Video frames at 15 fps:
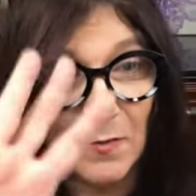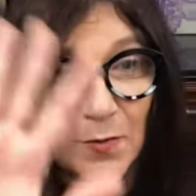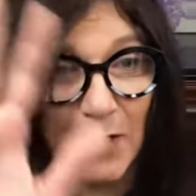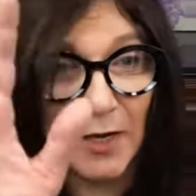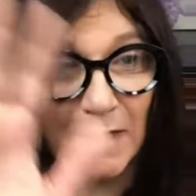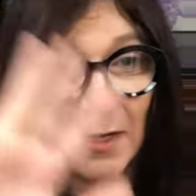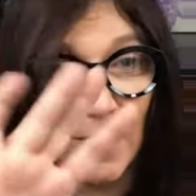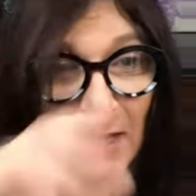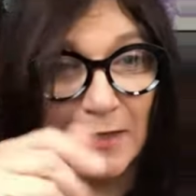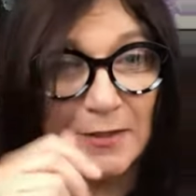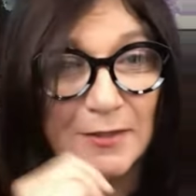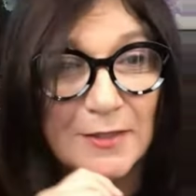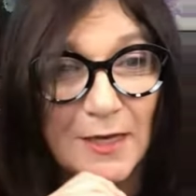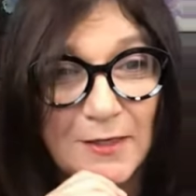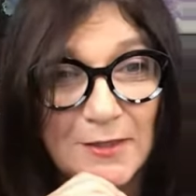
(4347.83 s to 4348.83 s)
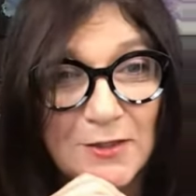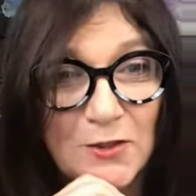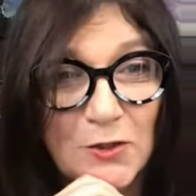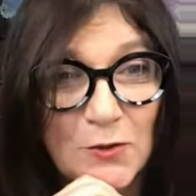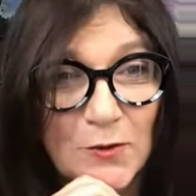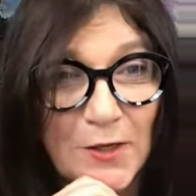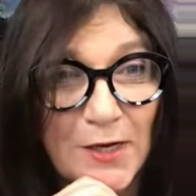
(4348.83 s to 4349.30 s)
Bye, guys. Thanks,
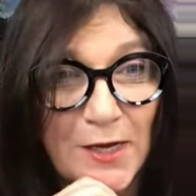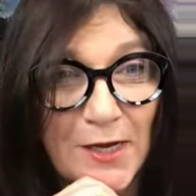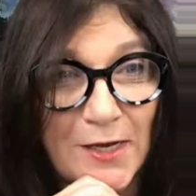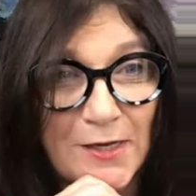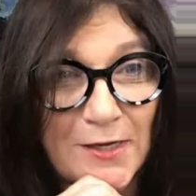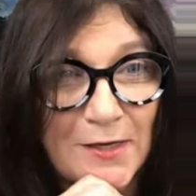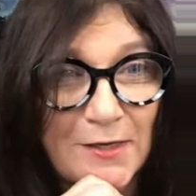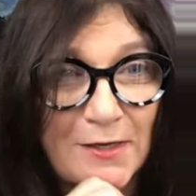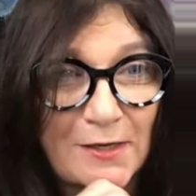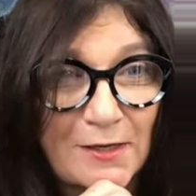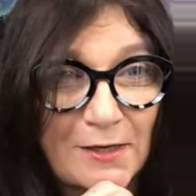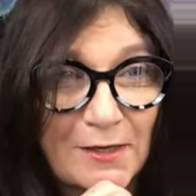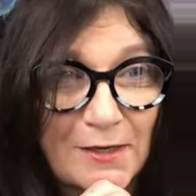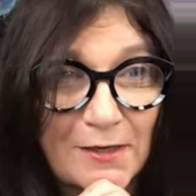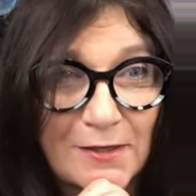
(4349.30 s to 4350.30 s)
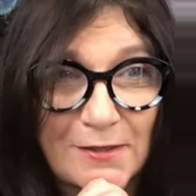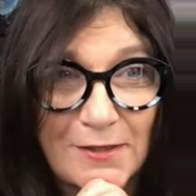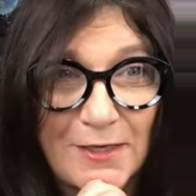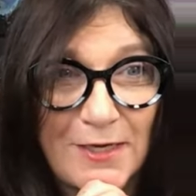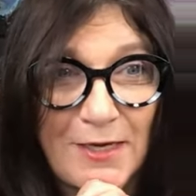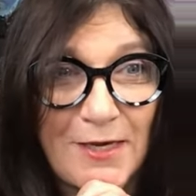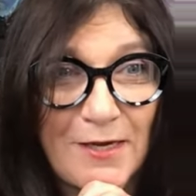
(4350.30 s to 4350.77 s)
Joy,
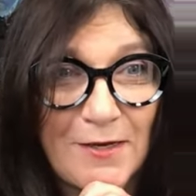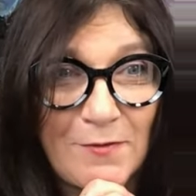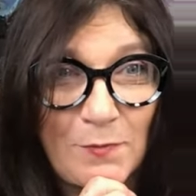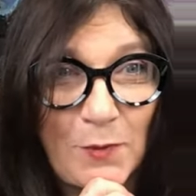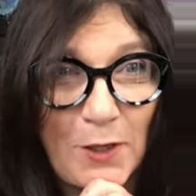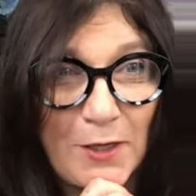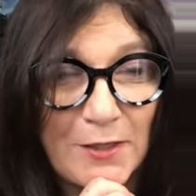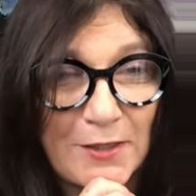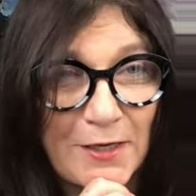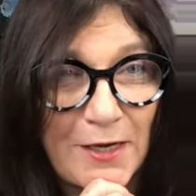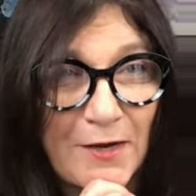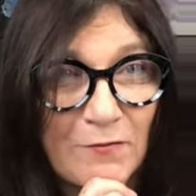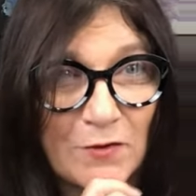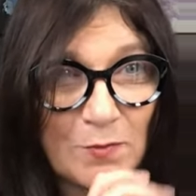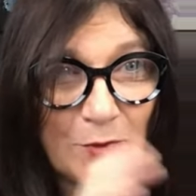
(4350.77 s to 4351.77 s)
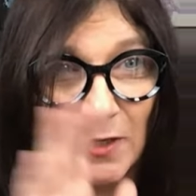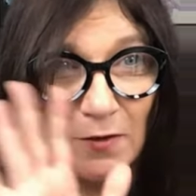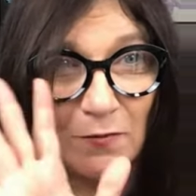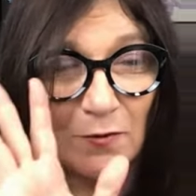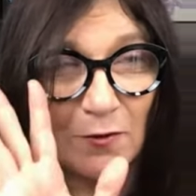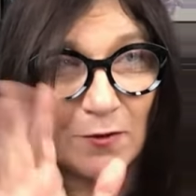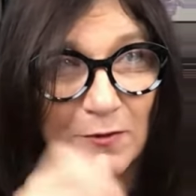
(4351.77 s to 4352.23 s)
Lee, Paula, everybody
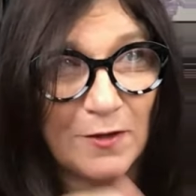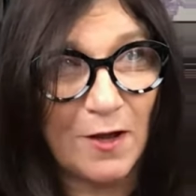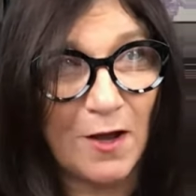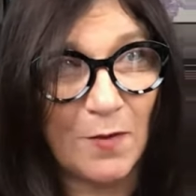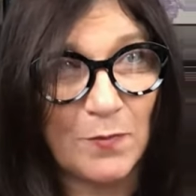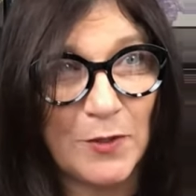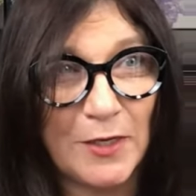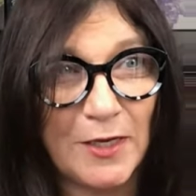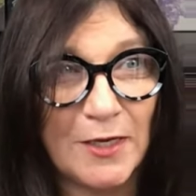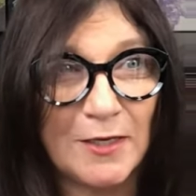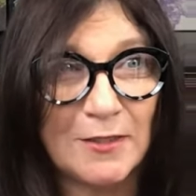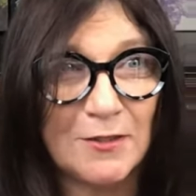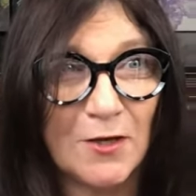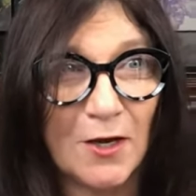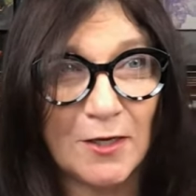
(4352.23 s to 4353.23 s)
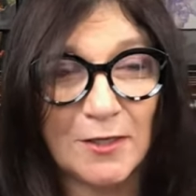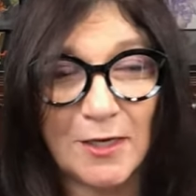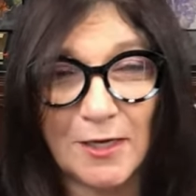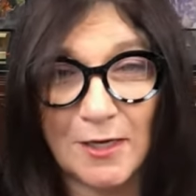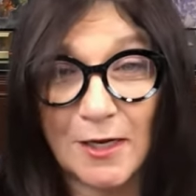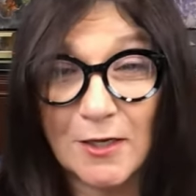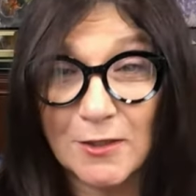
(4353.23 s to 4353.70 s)
for hopping in and
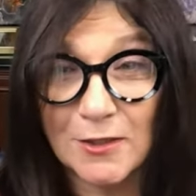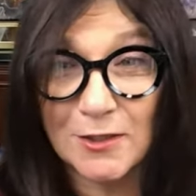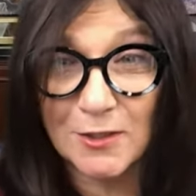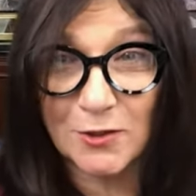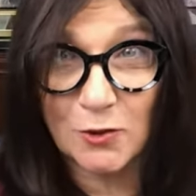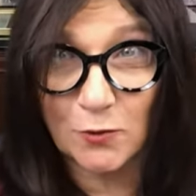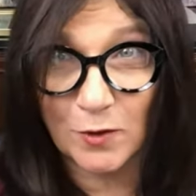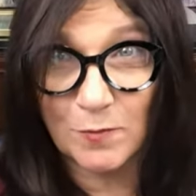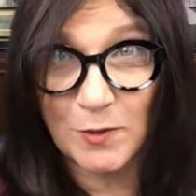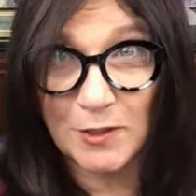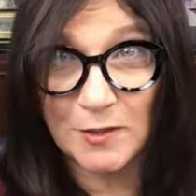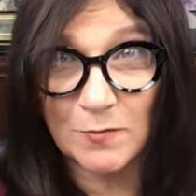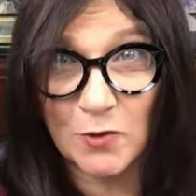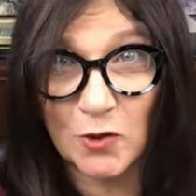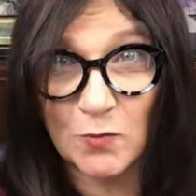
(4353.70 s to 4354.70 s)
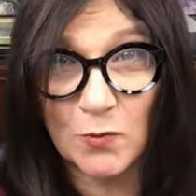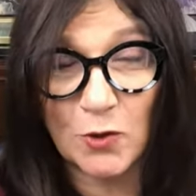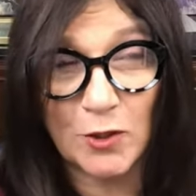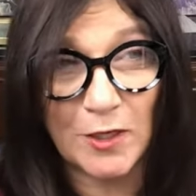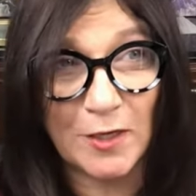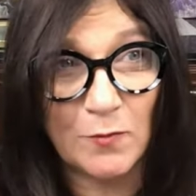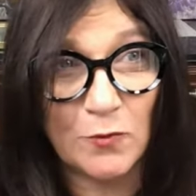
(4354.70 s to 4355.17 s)
talking. Join me tomorrow
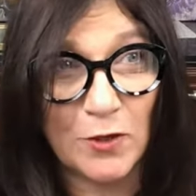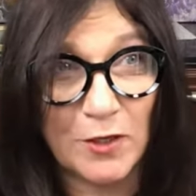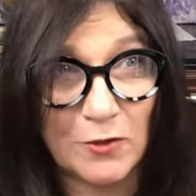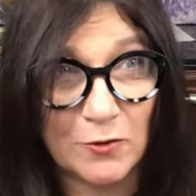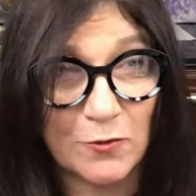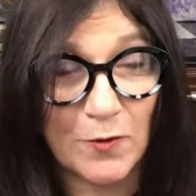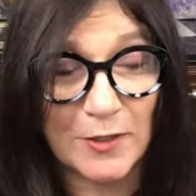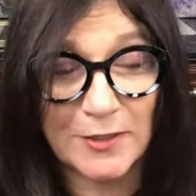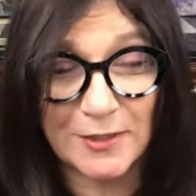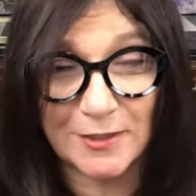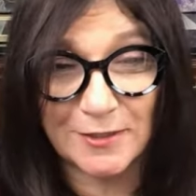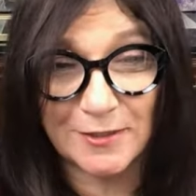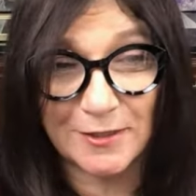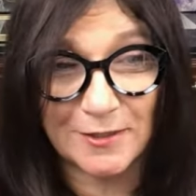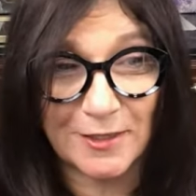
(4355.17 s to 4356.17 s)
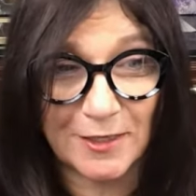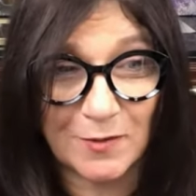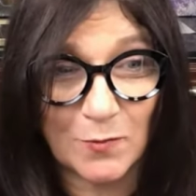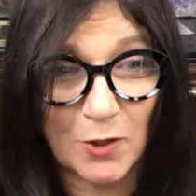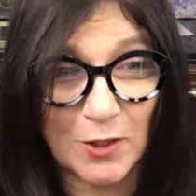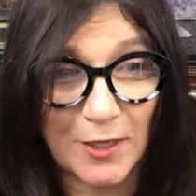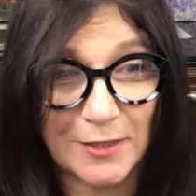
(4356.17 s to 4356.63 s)
morning. Bring your questions. Let's get
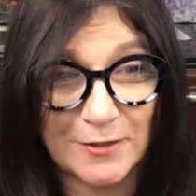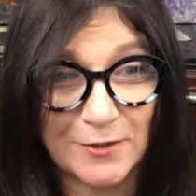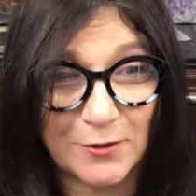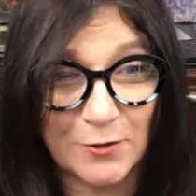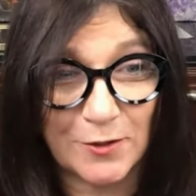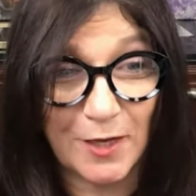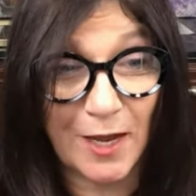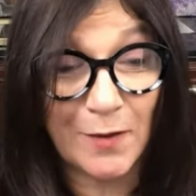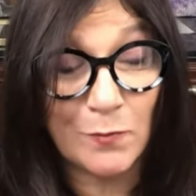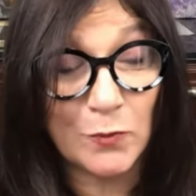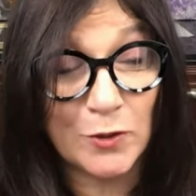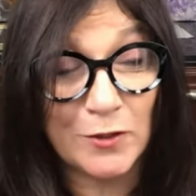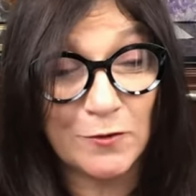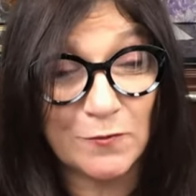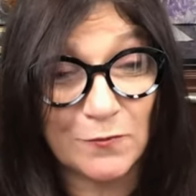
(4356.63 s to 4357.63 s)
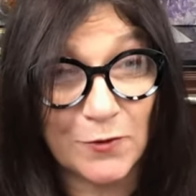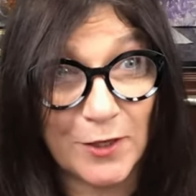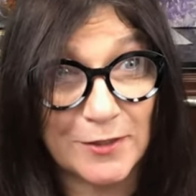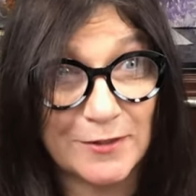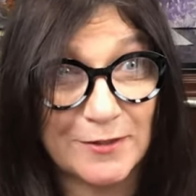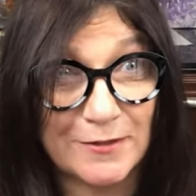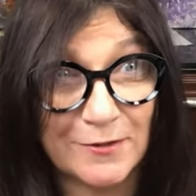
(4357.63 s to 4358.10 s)
them all answered. And bring your
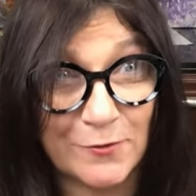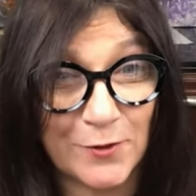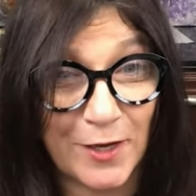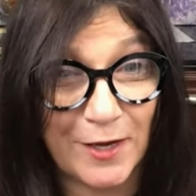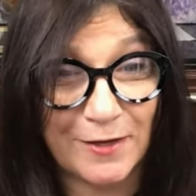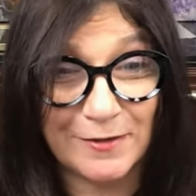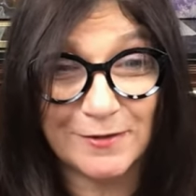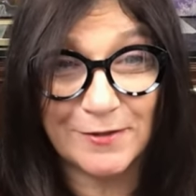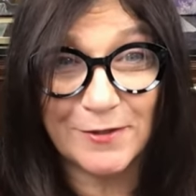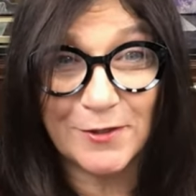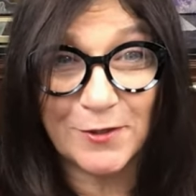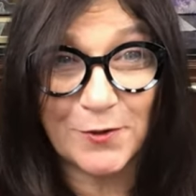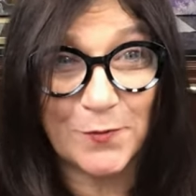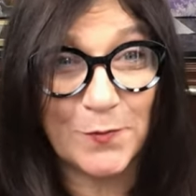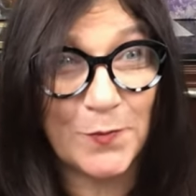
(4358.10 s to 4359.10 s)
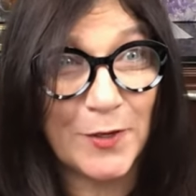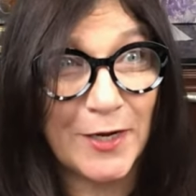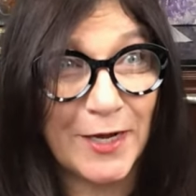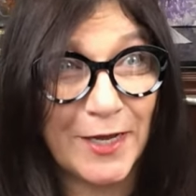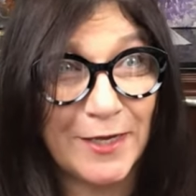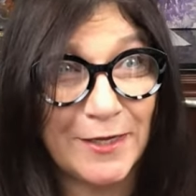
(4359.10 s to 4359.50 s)
friends. Okay. Bye.